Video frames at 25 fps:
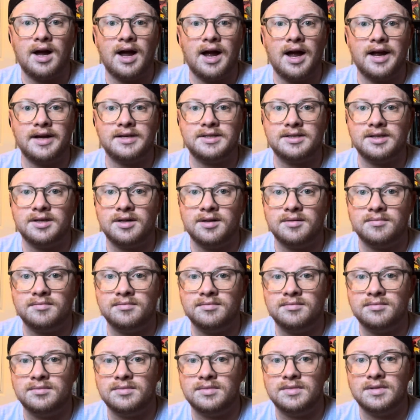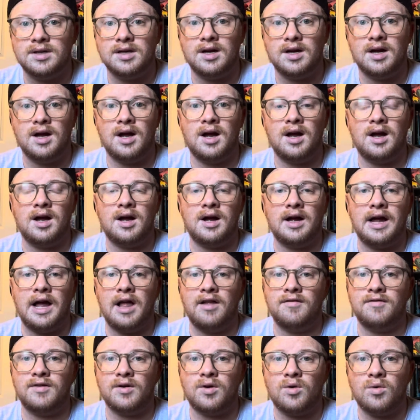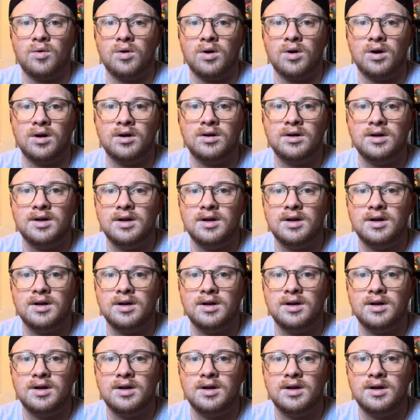Isom, Alpha Core.